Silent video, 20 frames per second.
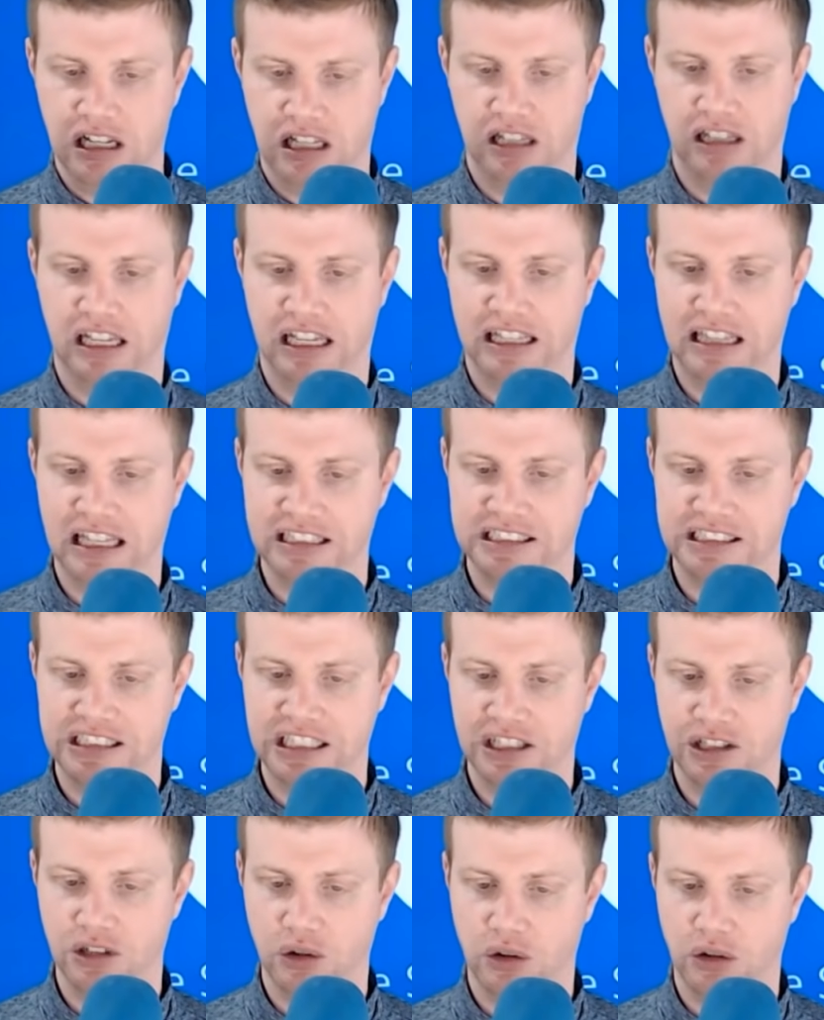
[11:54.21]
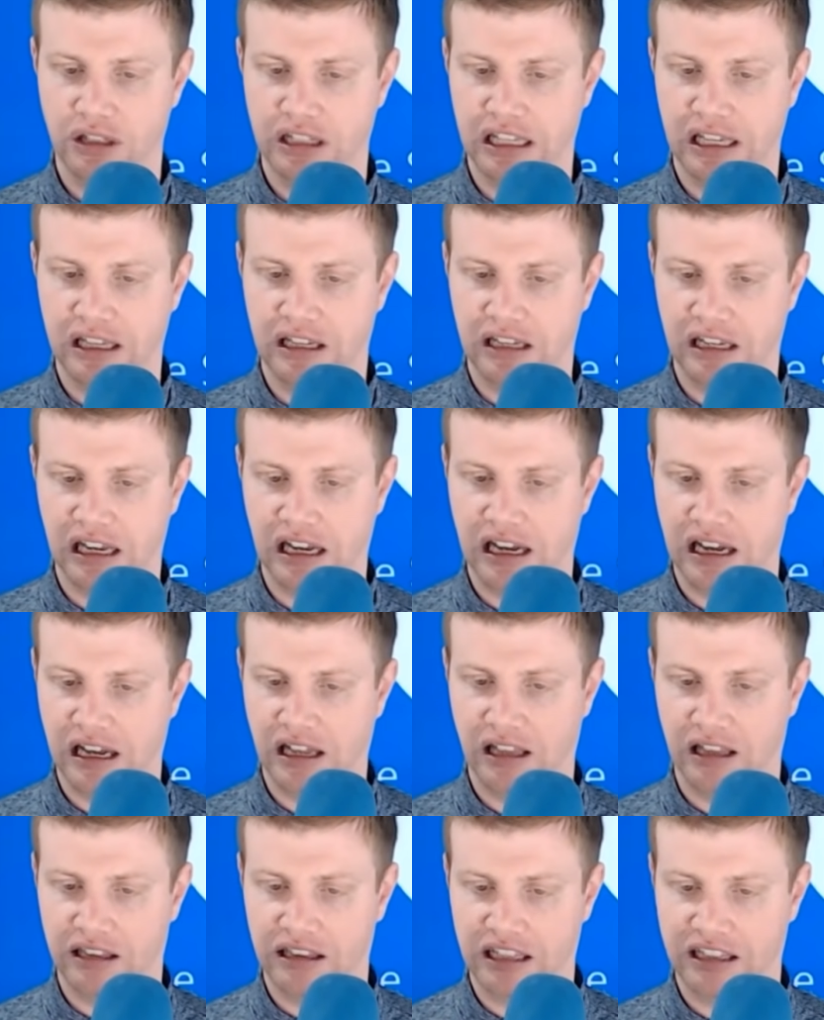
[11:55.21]
like that signal that
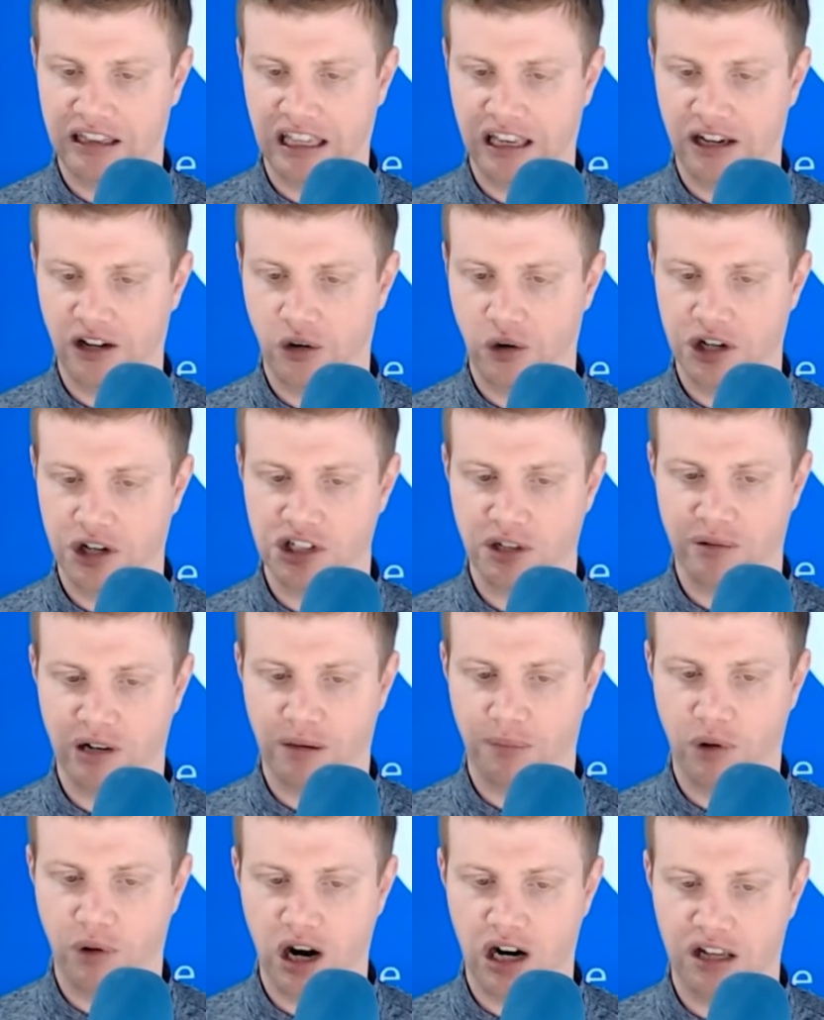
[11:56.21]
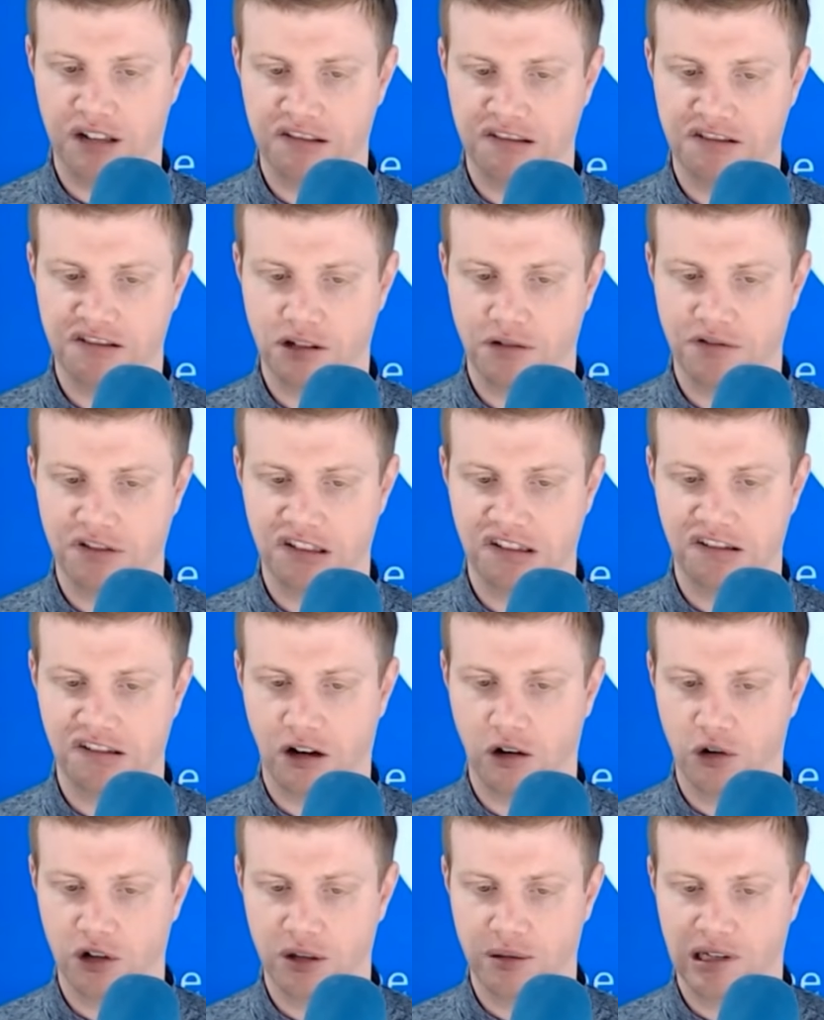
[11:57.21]
uh, that the integration among products and services
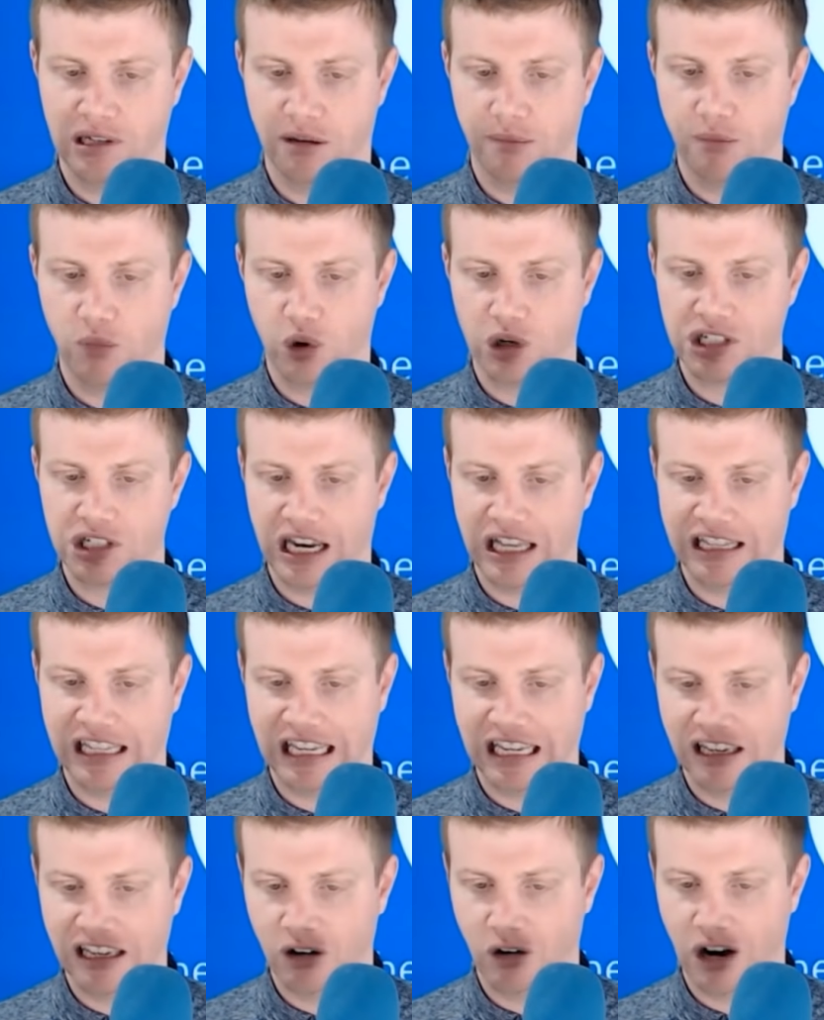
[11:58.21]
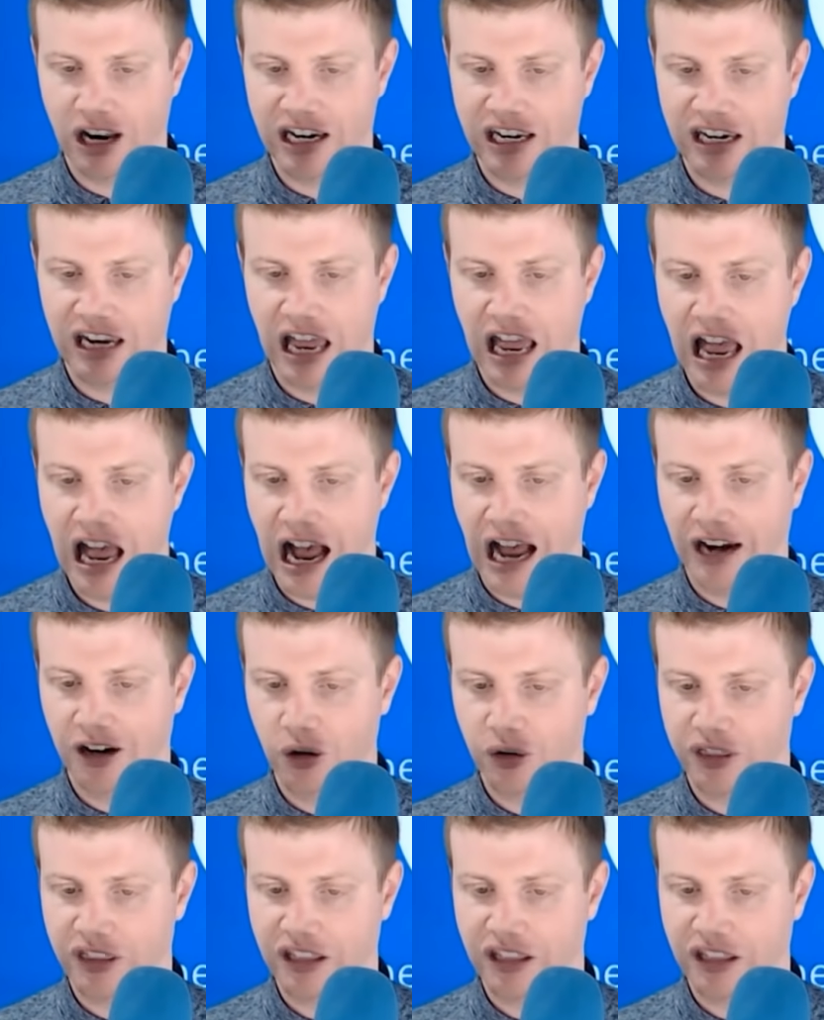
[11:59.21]
are going to become more tightly integrated. I don't